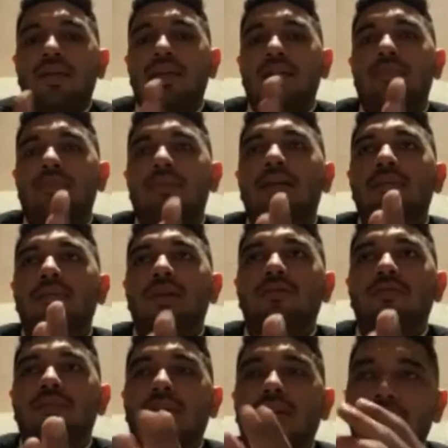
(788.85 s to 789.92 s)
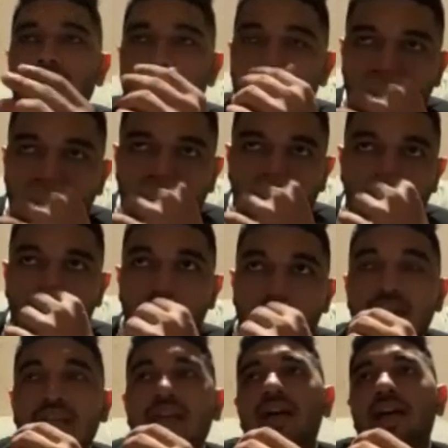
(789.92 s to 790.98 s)
Sometimes if my surface is not
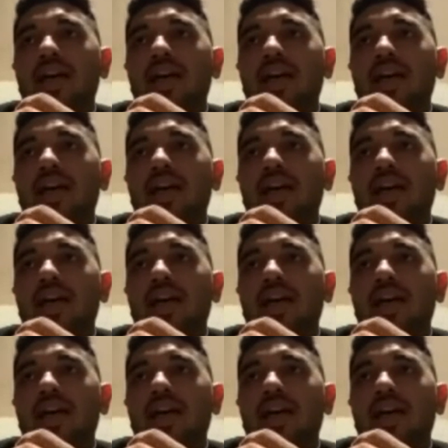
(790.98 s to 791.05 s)
working,